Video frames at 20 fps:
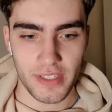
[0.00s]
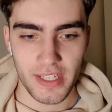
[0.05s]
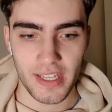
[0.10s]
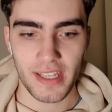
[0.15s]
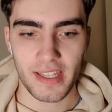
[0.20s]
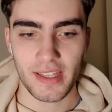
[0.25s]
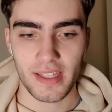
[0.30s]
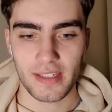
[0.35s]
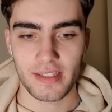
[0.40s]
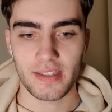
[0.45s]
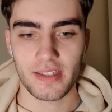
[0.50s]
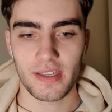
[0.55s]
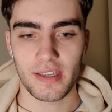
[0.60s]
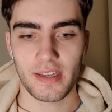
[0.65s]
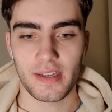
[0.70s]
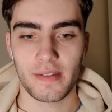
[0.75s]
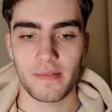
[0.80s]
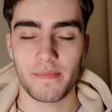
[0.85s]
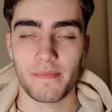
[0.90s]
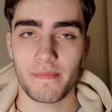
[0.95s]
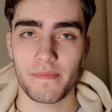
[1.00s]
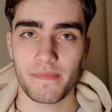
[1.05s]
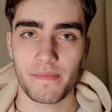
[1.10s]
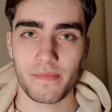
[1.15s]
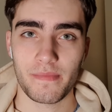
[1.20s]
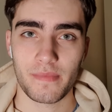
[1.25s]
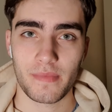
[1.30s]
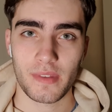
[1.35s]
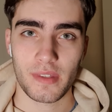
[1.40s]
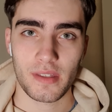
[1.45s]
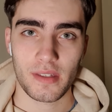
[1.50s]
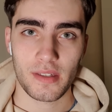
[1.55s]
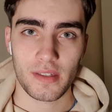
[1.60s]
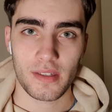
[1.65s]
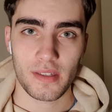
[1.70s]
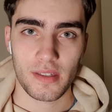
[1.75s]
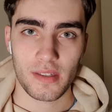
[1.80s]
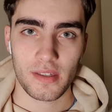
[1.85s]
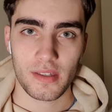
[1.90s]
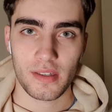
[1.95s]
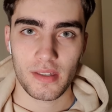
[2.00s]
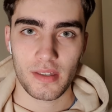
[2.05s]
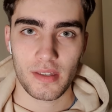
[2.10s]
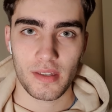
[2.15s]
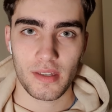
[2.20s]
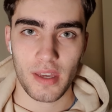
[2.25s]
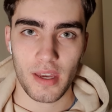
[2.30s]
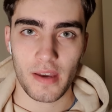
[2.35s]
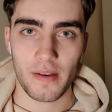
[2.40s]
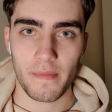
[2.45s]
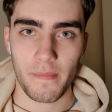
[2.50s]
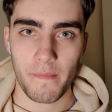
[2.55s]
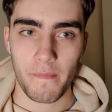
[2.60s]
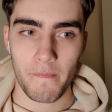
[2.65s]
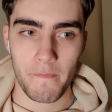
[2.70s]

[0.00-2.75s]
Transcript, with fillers: seen this year? Yeah.